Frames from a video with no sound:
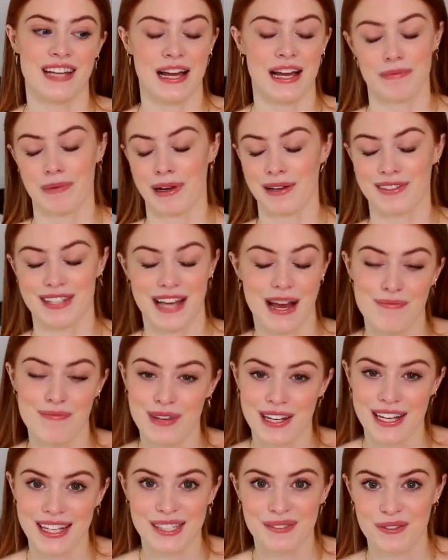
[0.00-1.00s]
I had about 10
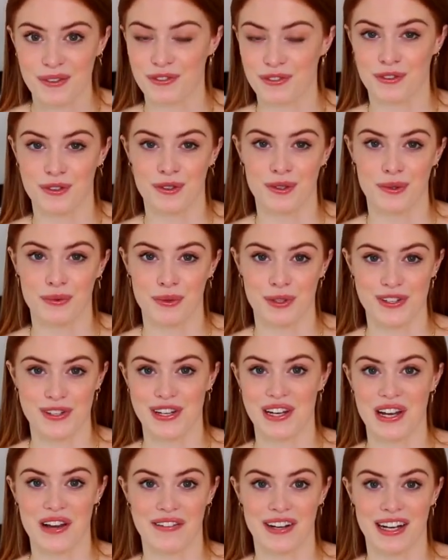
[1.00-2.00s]
minutes before
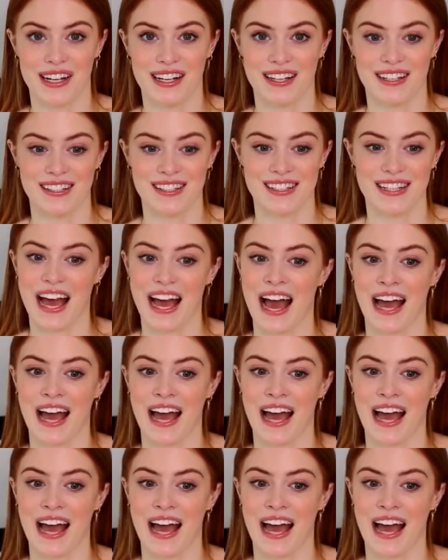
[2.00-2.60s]
watching Love Island